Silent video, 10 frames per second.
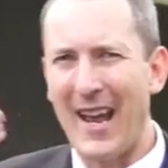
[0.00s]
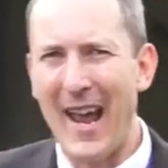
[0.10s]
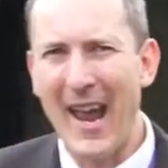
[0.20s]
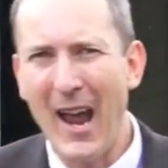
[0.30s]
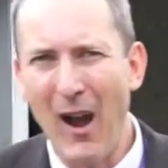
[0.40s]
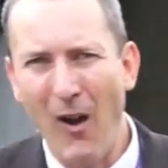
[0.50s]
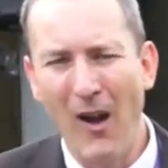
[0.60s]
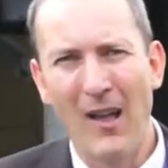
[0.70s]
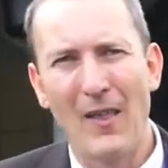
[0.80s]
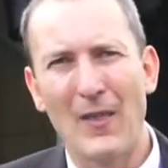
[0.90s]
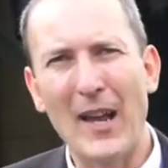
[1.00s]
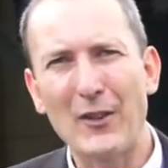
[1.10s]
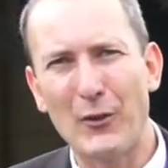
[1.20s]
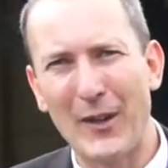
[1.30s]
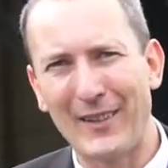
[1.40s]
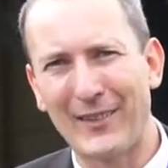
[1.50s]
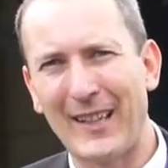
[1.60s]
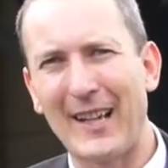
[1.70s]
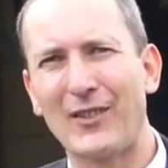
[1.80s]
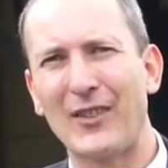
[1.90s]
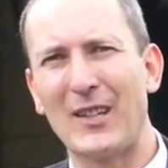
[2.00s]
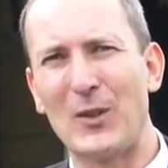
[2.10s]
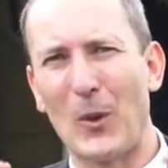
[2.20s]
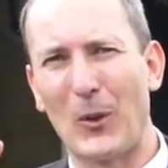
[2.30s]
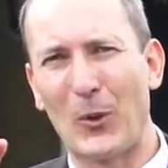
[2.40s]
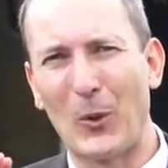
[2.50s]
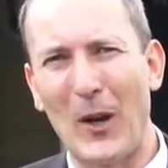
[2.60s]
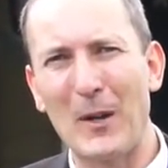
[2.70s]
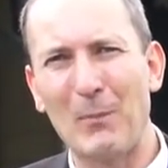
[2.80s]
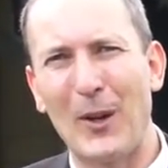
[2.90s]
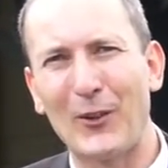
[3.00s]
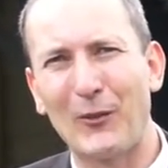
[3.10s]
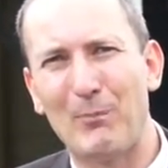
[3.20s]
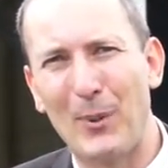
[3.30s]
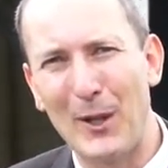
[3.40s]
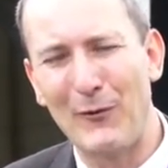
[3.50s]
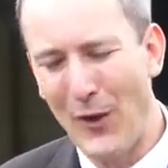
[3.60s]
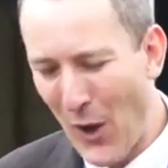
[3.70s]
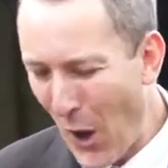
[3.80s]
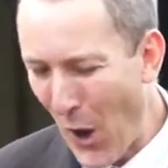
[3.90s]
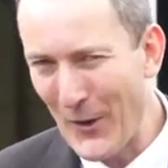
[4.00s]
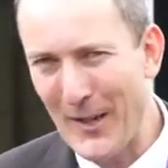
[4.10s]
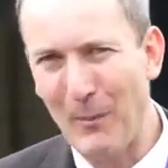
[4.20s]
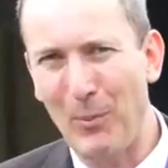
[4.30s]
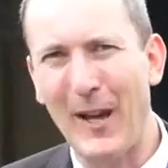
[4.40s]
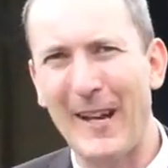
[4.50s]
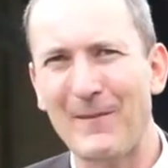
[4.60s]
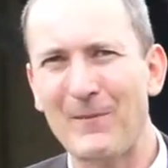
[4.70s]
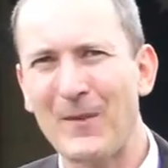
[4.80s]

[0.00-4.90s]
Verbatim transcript: how that translates into a great piece of beef on our plate.